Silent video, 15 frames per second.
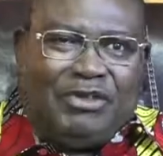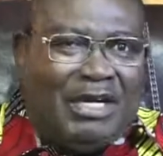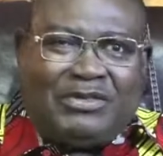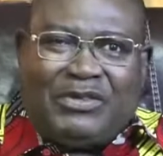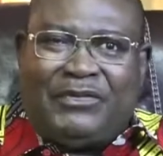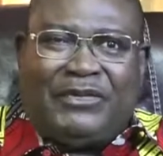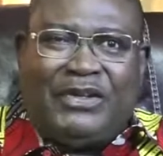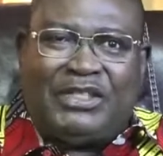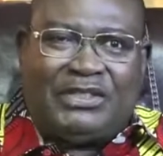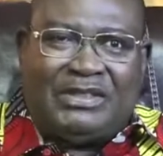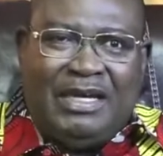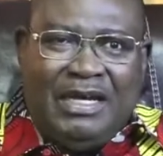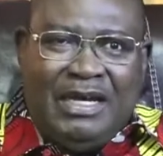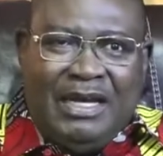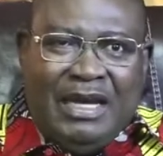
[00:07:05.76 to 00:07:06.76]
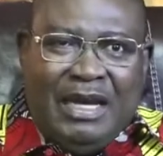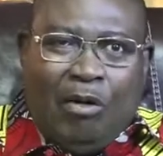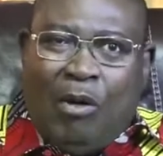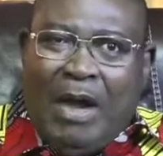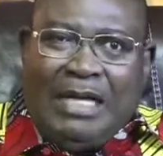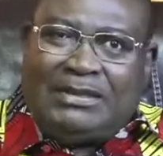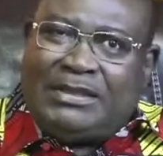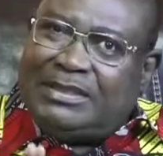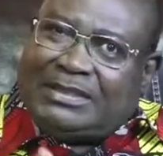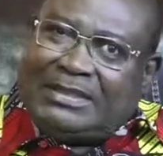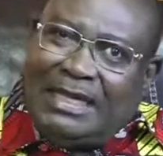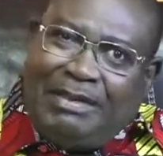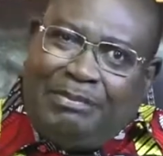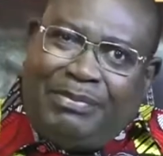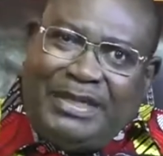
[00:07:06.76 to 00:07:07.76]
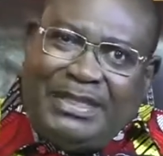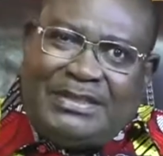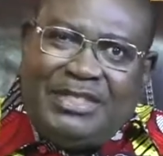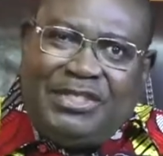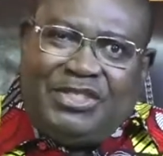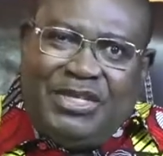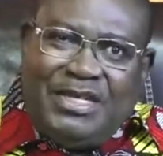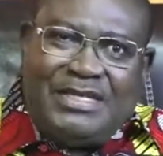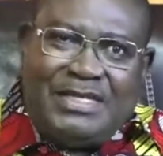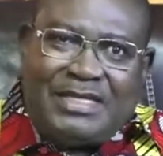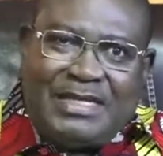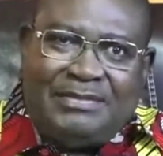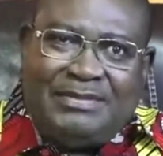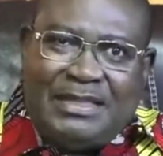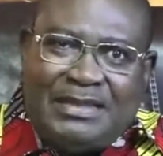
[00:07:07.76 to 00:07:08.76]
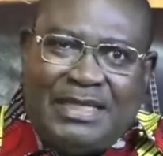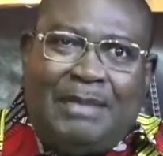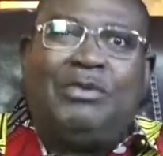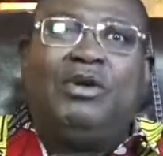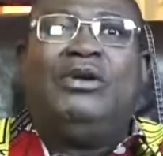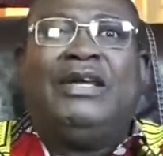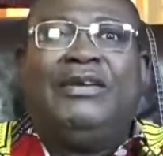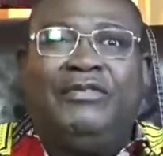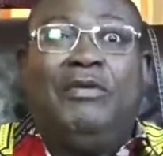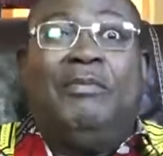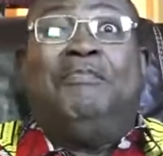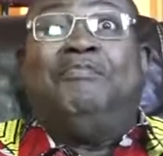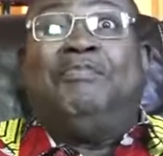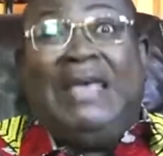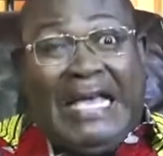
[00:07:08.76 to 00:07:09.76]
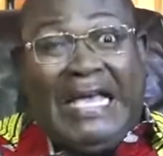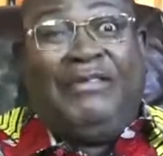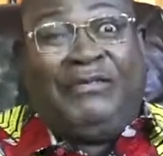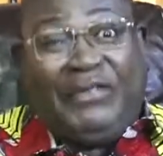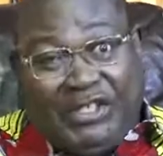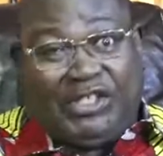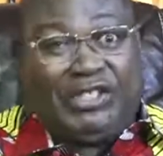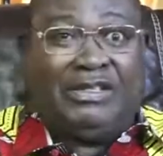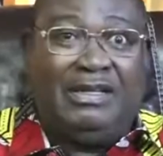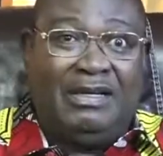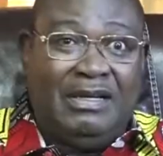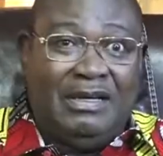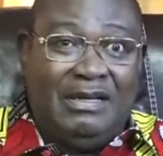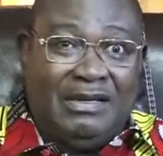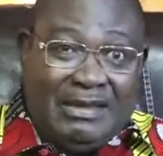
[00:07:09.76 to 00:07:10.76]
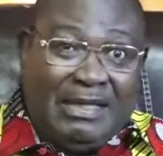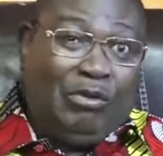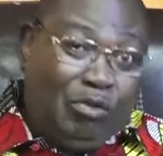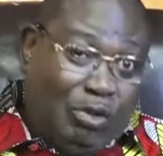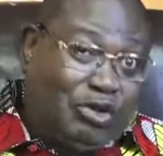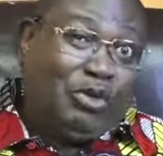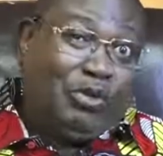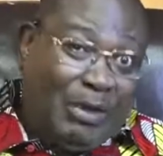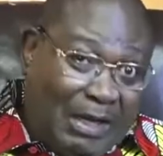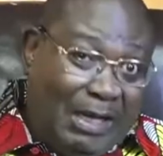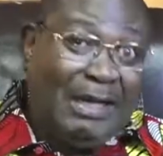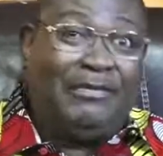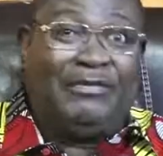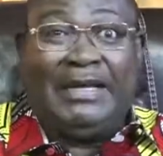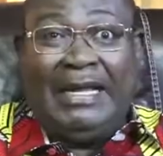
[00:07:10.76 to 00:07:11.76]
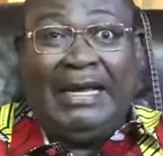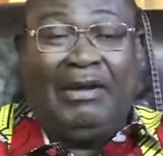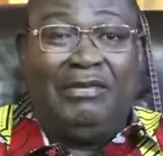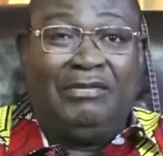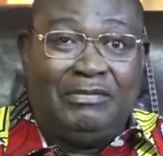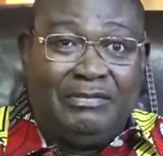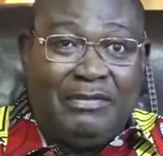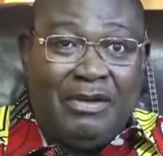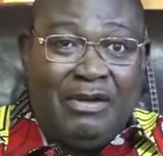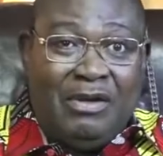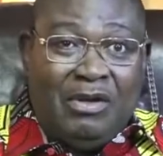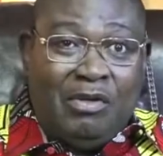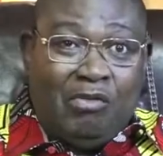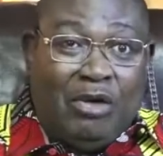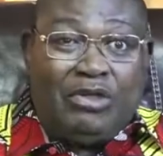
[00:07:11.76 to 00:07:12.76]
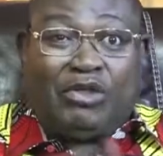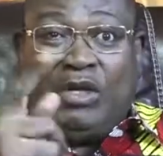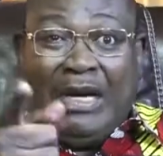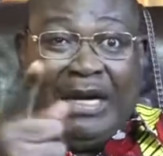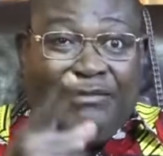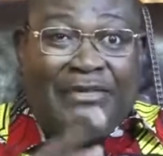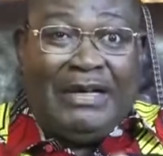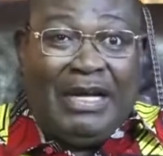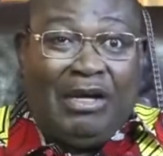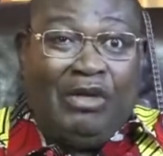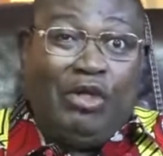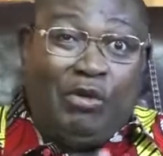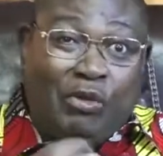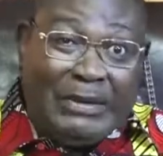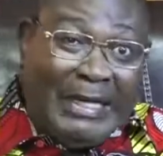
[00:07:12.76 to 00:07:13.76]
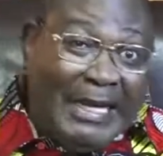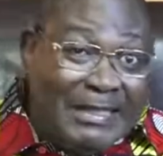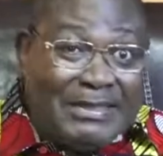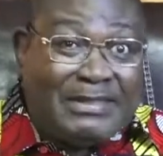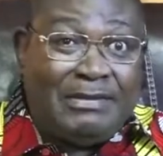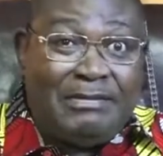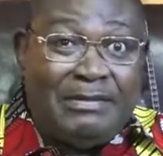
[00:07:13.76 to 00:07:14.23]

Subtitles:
draught of fish. And whilst he's celebrating, Jesus comes and says, I'm going to give you a bigger fish than what you have now. What you have now, you would eat